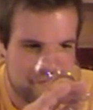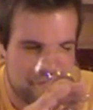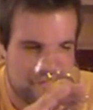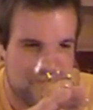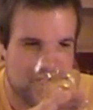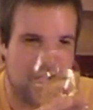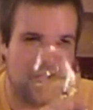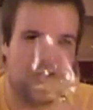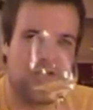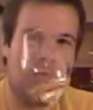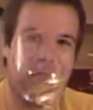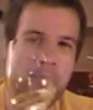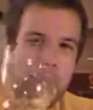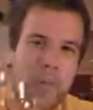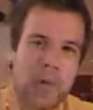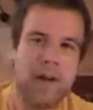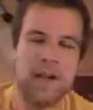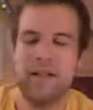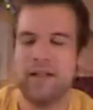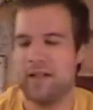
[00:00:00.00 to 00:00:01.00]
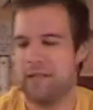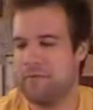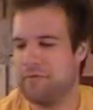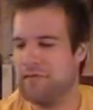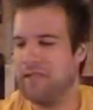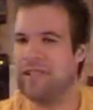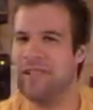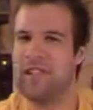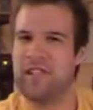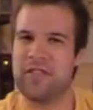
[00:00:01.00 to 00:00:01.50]
It's got some bright,
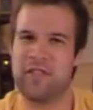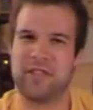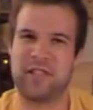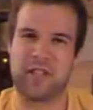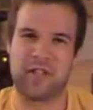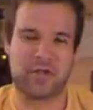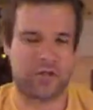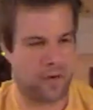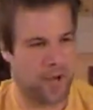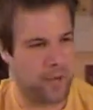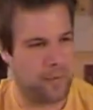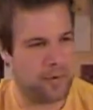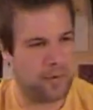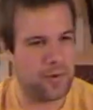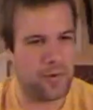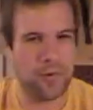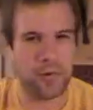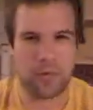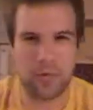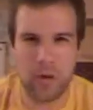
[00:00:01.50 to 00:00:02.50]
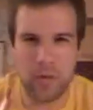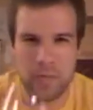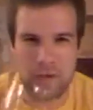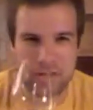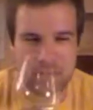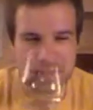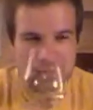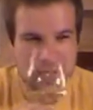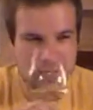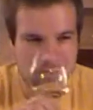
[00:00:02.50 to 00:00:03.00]
really interesting tropical
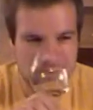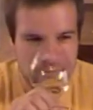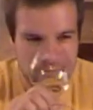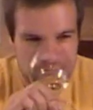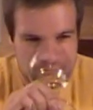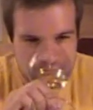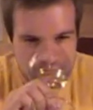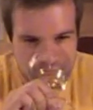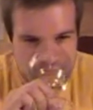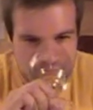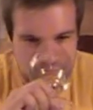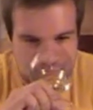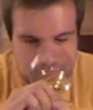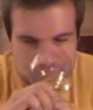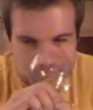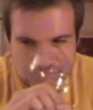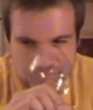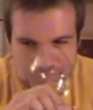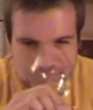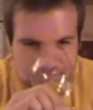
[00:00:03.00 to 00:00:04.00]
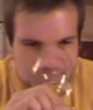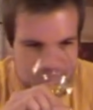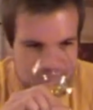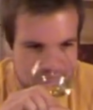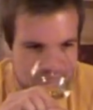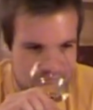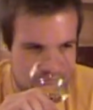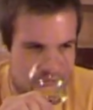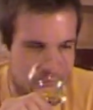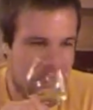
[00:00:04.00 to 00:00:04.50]
aromas.
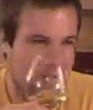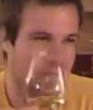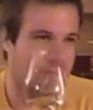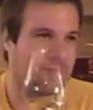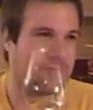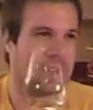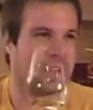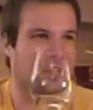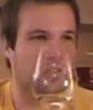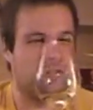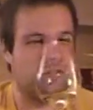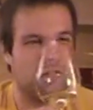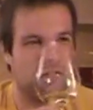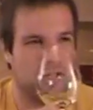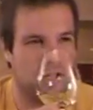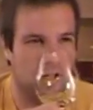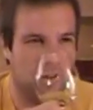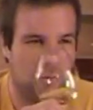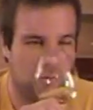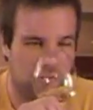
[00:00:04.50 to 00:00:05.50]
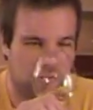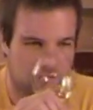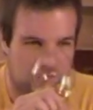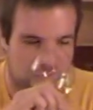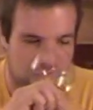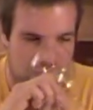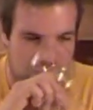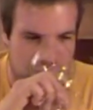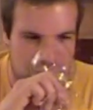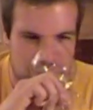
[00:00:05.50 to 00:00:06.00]
I'm going to venture into
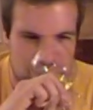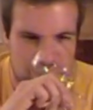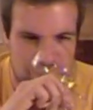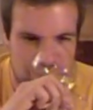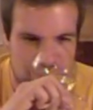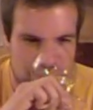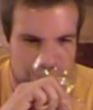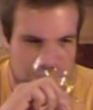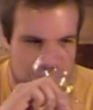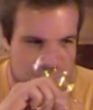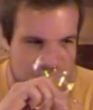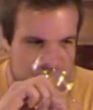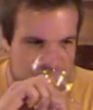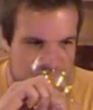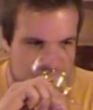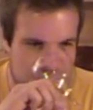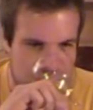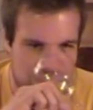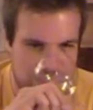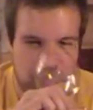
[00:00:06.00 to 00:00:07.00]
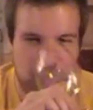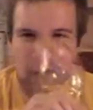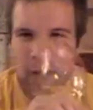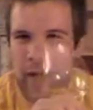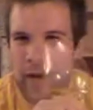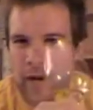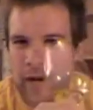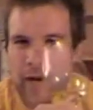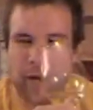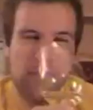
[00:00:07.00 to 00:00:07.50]
almost
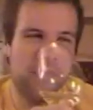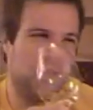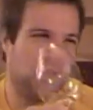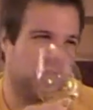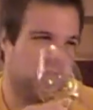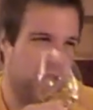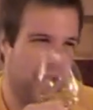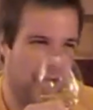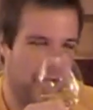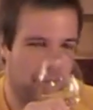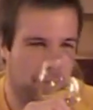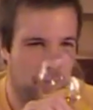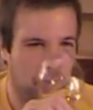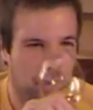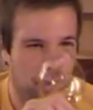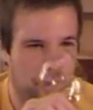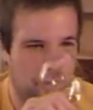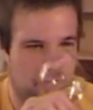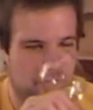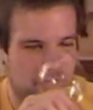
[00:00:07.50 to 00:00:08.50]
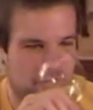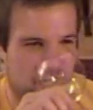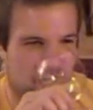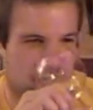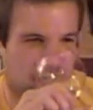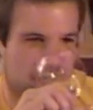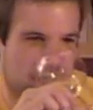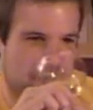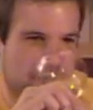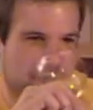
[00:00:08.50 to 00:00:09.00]
pear meets apple meets
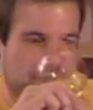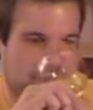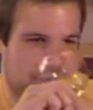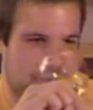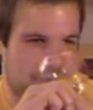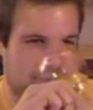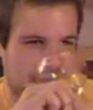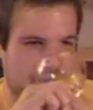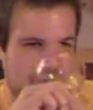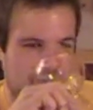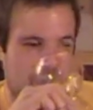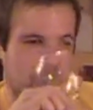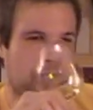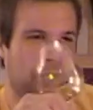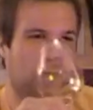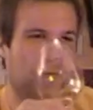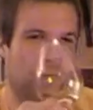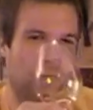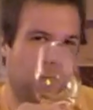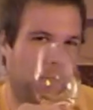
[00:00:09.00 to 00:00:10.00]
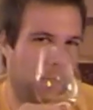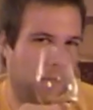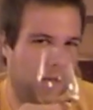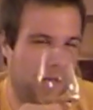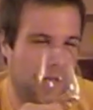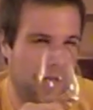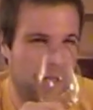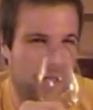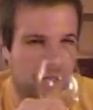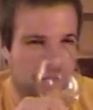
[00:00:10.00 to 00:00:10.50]
a little bit of
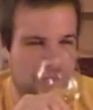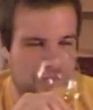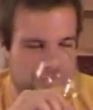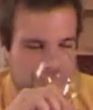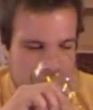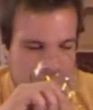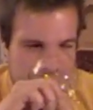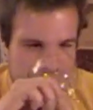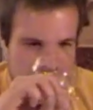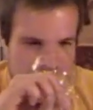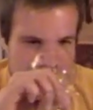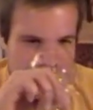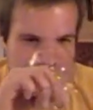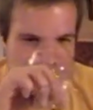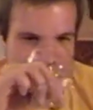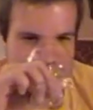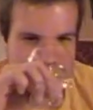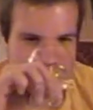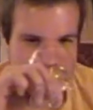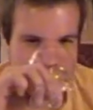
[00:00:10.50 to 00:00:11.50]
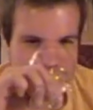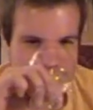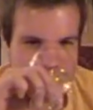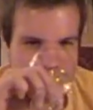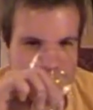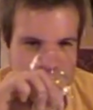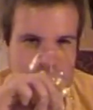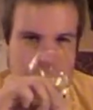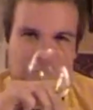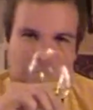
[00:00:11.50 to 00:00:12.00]
papaya.
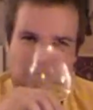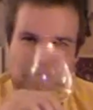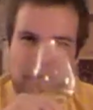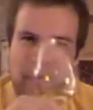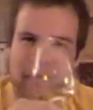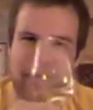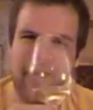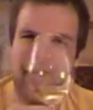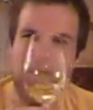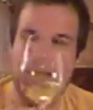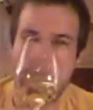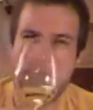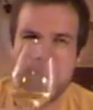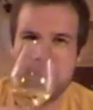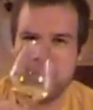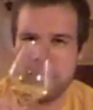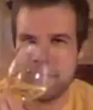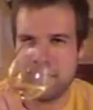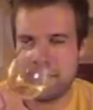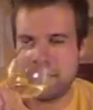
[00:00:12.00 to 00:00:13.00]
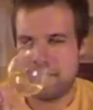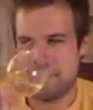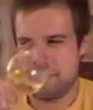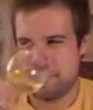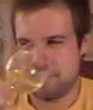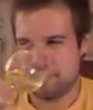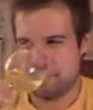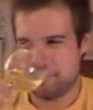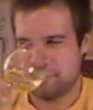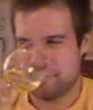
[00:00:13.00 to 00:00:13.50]
It's a pineapple.
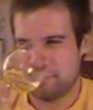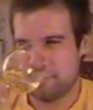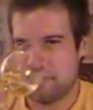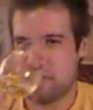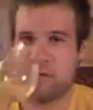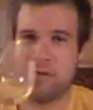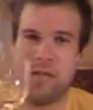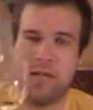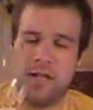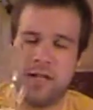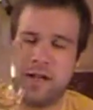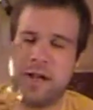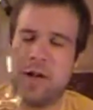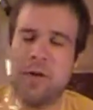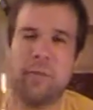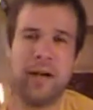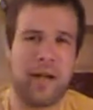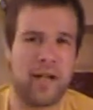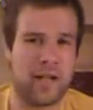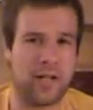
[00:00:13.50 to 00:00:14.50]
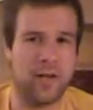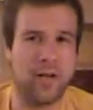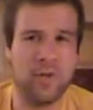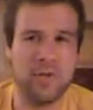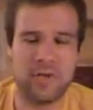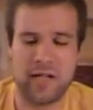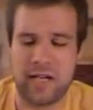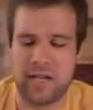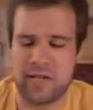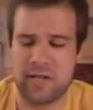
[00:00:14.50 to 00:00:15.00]
It's quite an aromatic
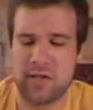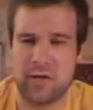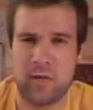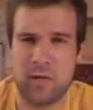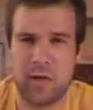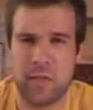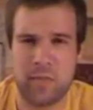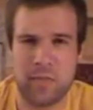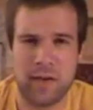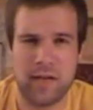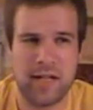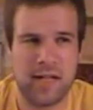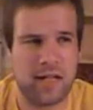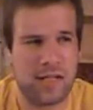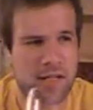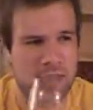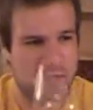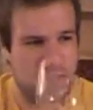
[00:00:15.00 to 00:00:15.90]
nose, actually. It's quite bright.